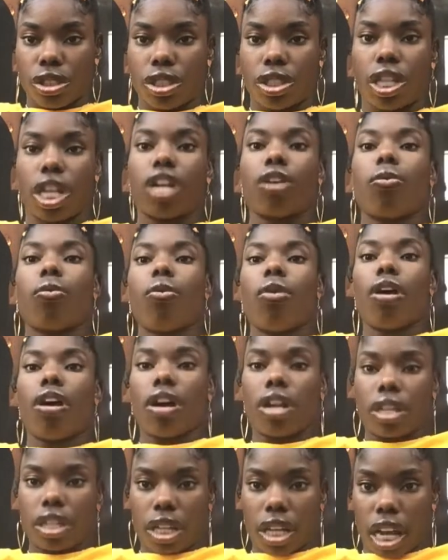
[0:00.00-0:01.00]

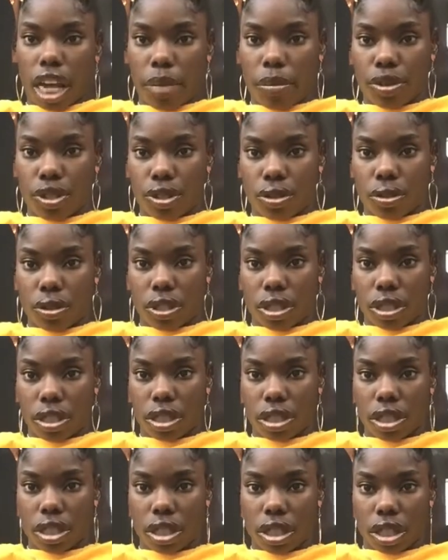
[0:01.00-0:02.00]
Daquan came and showed us
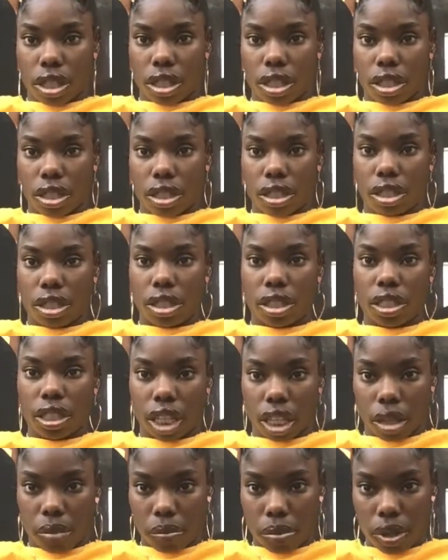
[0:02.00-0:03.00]
the
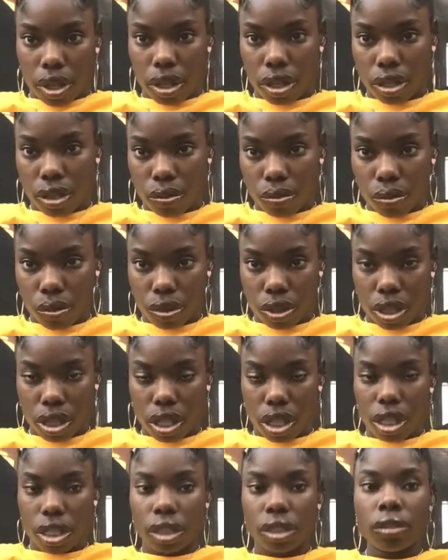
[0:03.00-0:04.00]
second part of the
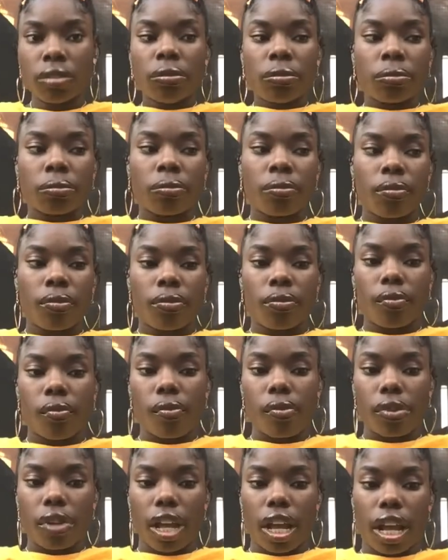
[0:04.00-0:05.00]
routine,
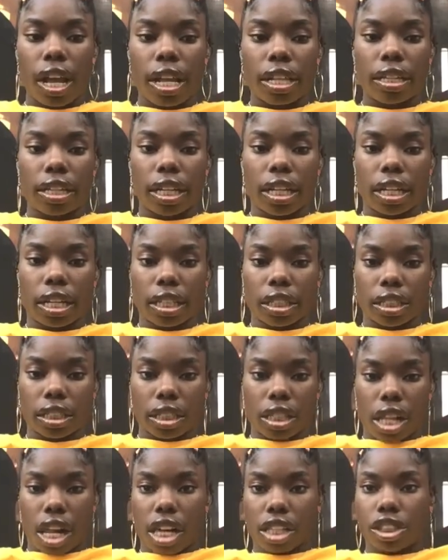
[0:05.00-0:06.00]
and then
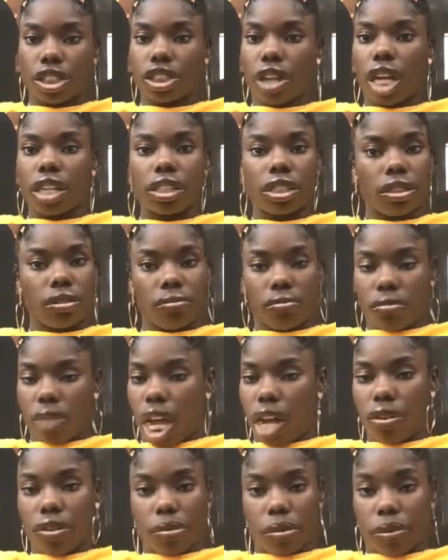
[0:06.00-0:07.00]
Ashanti.
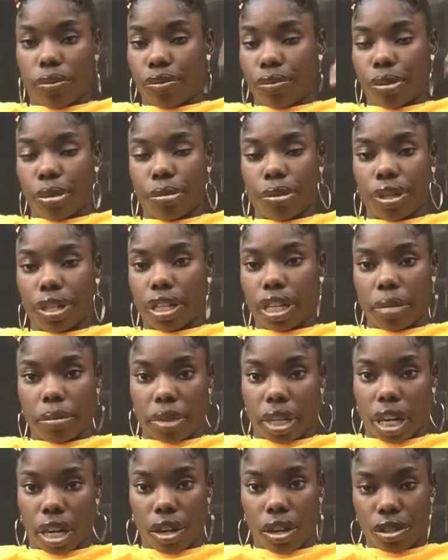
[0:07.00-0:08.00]
I don't even remember the name
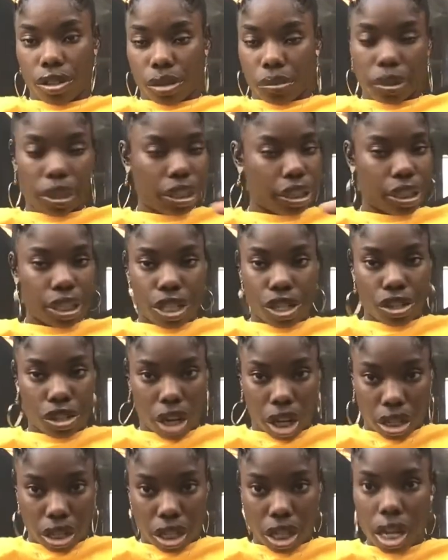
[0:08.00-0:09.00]
that I called it, but let's say
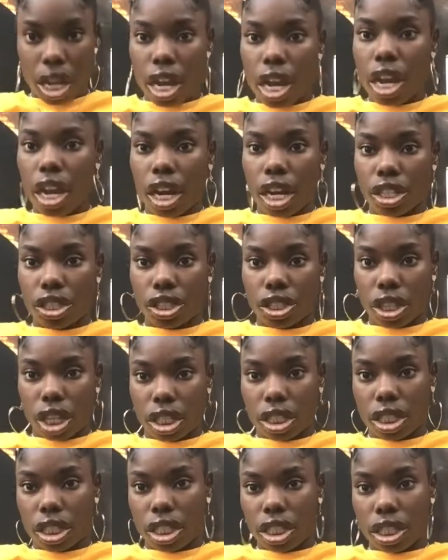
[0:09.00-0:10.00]
Shanti.
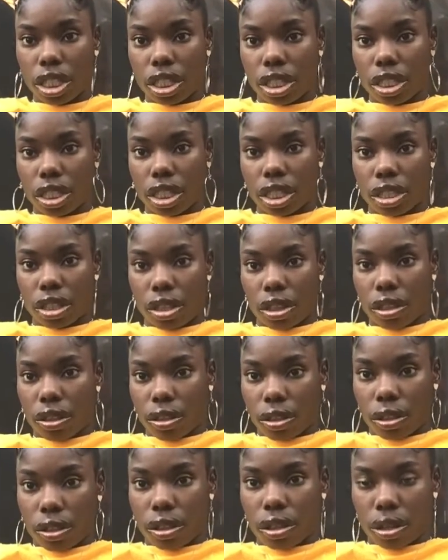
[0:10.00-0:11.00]
Ashanti did the
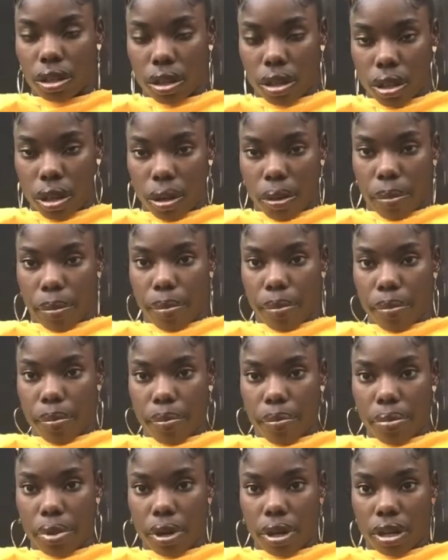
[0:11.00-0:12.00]
third um,
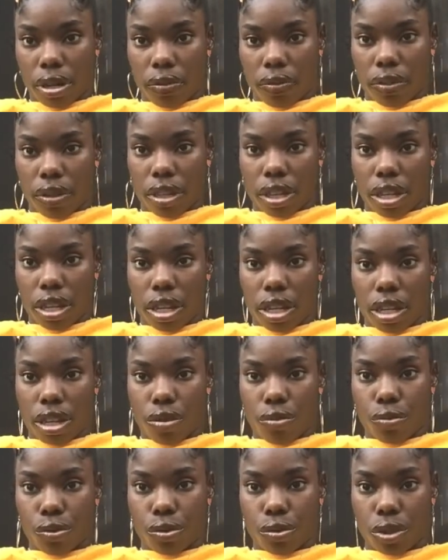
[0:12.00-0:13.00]
part of the
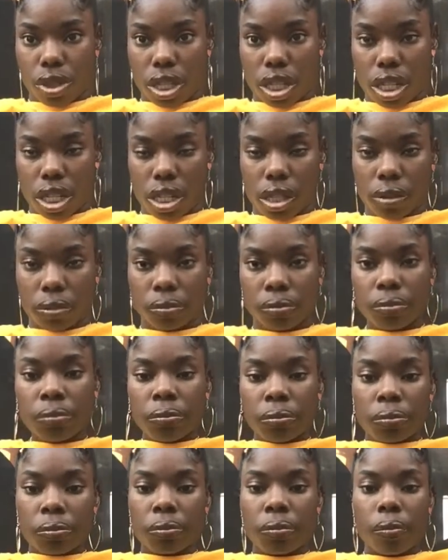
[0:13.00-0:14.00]
routine,
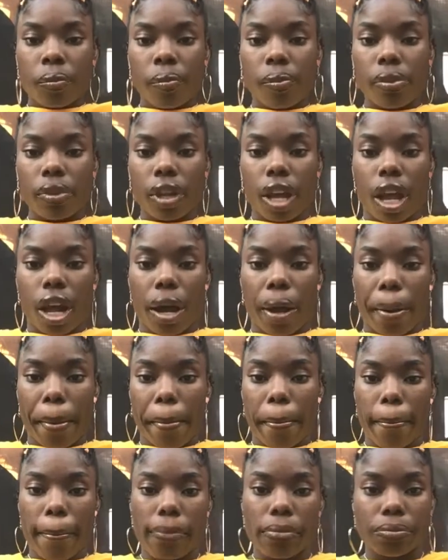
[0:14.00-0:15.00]

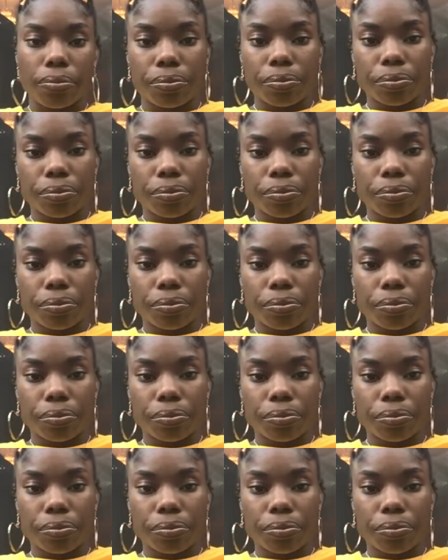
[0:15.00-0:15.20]
um,